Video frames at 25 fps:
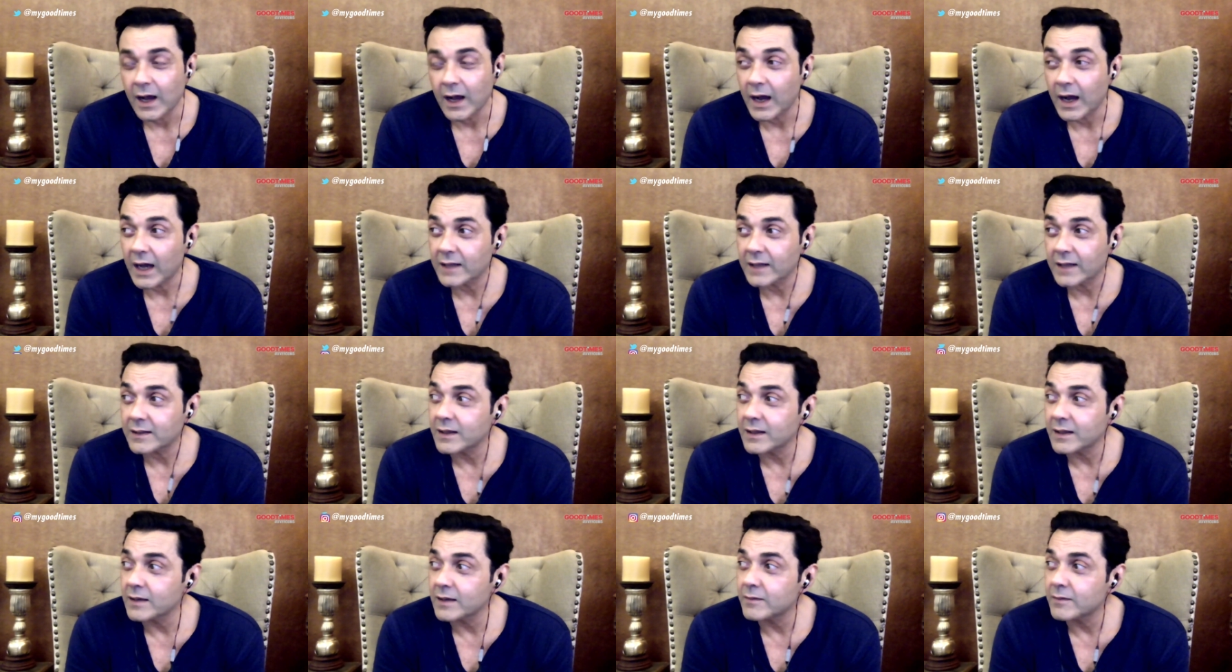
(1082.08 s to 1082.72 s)
I
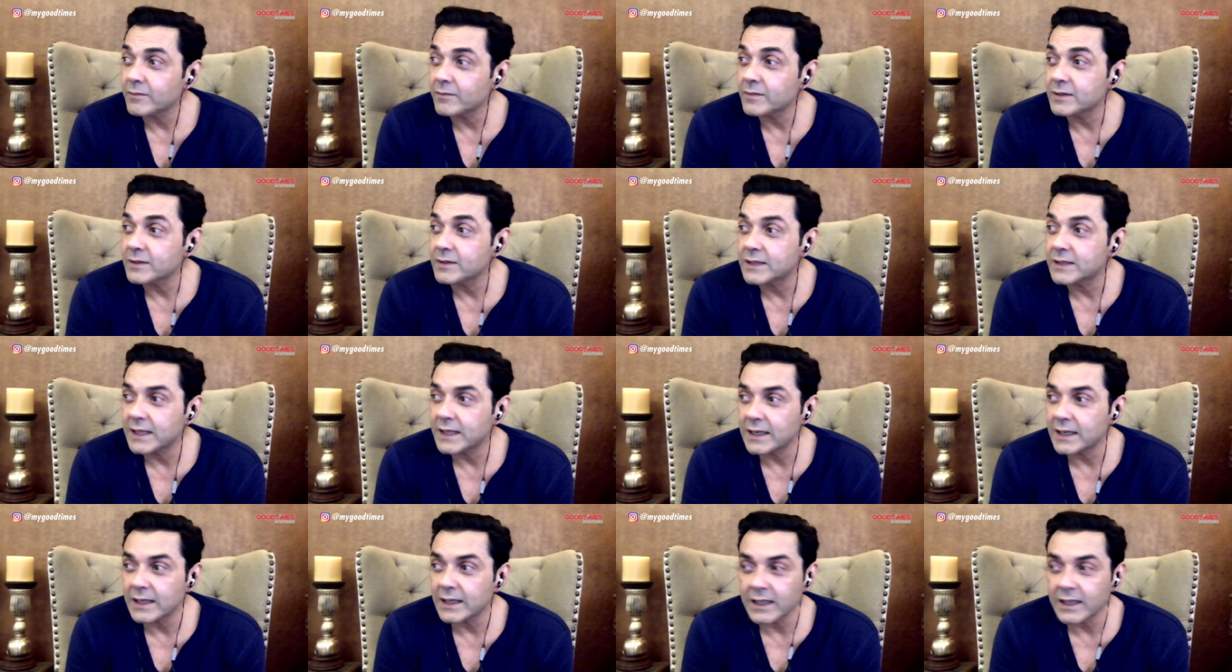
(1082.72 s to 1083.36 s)
think
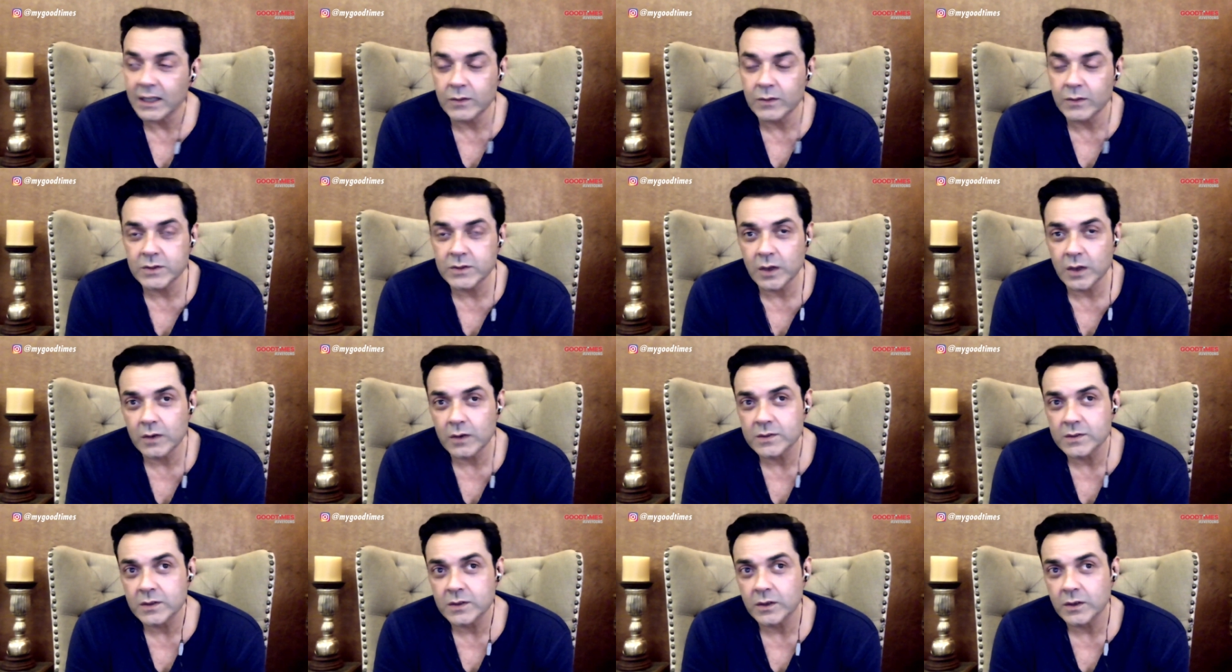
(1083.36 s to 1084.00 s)
Dillagi was
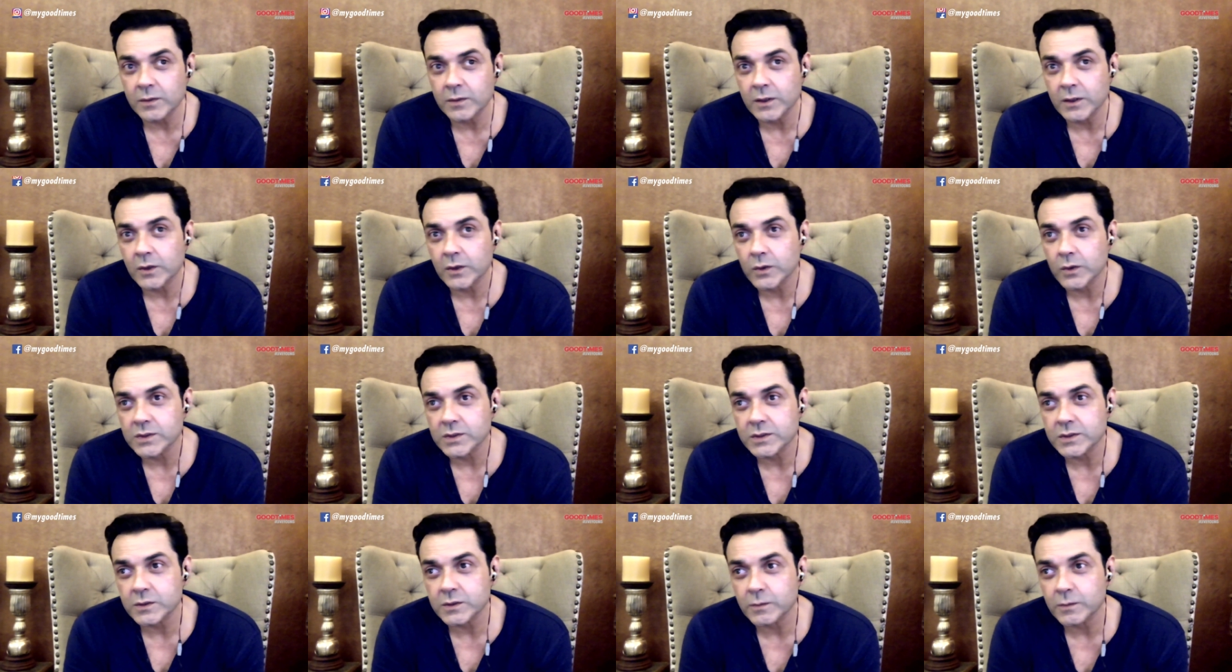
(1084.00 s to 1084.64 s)
always going to be the
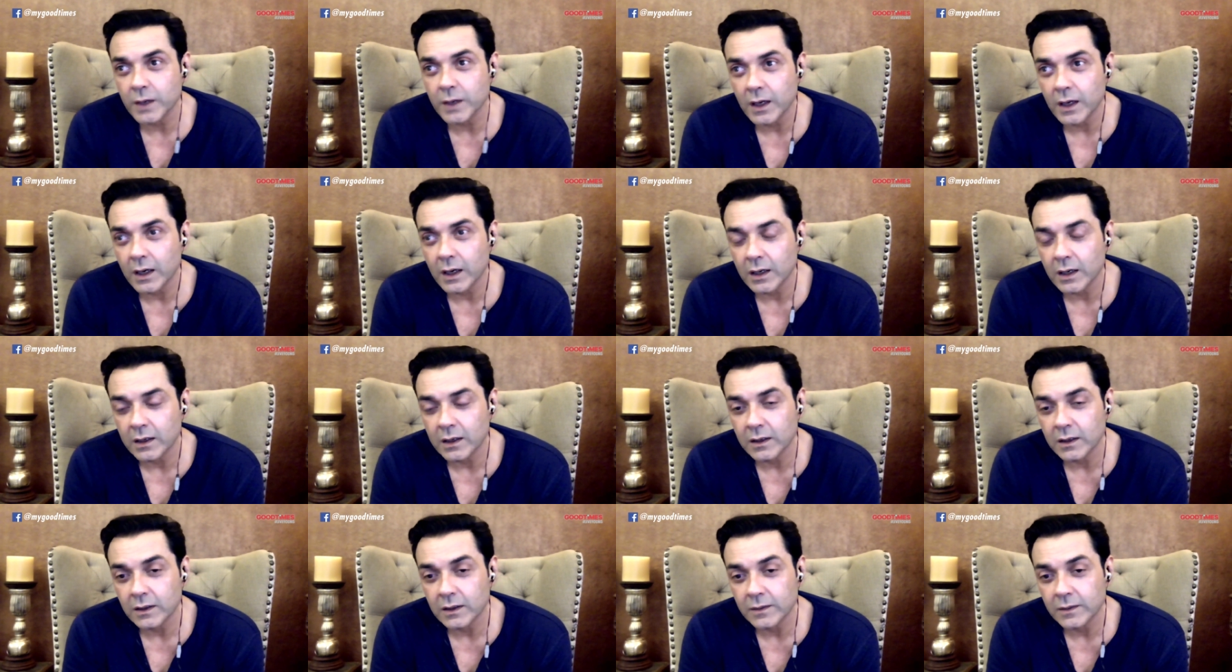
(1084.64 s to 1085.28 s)
closest to my
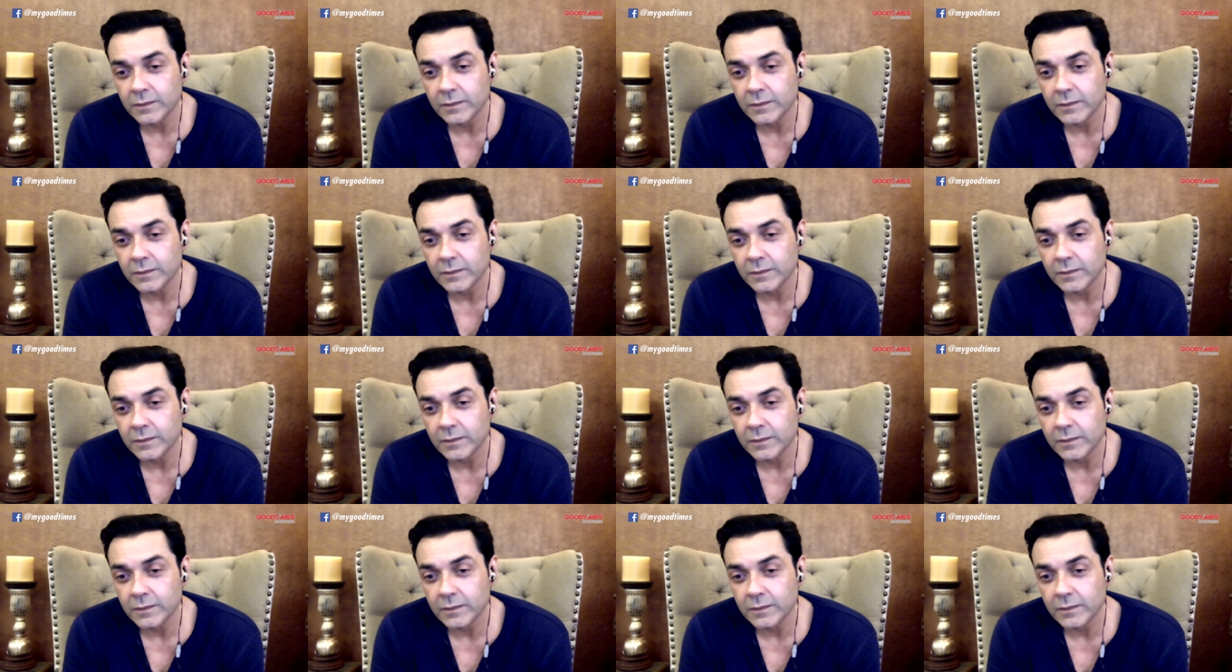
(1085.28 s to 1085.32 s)
heart.